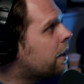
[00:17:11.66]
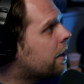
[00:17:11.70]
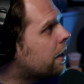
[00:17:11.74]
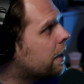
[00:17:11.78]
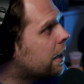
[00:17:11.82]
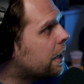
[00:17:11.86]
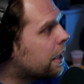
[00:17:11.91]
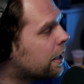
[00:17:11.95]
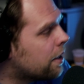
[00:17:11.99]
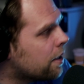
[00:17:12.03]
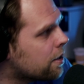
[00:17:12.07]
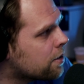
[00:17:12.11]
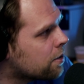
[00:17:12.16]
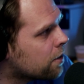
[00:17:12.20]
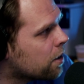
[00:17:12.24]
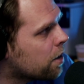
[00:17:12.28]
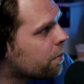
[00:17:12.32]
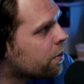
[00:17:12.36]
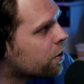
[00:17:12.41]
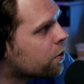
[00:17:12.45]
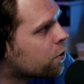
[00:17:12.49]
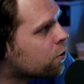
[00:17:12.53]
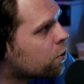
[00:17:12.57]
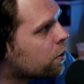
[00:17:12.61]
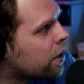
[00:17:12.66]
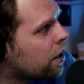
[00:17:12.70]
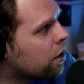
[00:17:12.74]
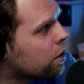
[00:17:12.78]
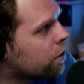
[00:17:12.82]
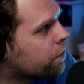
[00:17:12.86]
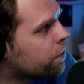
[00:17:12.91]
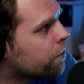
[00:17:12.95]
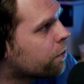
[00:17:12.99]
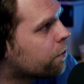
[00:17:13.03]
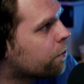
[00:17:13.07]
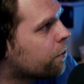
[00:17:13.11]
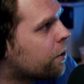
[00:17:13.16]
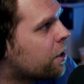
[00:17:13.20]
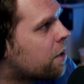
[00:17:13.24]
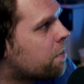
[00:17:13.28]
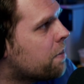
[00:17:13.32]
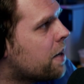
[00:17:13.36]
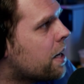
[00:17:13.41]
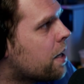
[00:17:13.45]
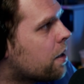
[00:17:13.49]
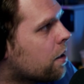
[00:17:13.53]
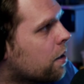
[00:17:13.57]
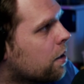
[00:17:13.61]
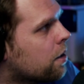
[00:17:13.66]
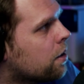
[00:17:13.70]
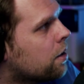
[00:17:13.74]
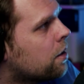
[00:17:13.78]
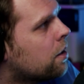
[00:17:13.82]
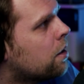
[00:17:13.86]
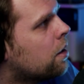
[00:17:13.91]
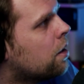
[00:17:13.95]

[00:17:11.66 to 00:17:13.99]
and let's look up a trailer for Freakmaker